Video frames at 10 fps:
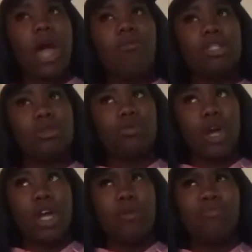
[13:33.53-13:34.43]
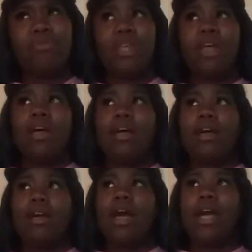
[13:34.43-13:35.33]
went to work.
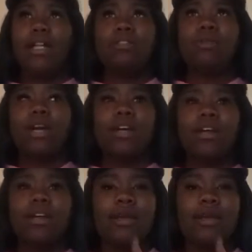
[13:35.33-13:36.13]
I get to work.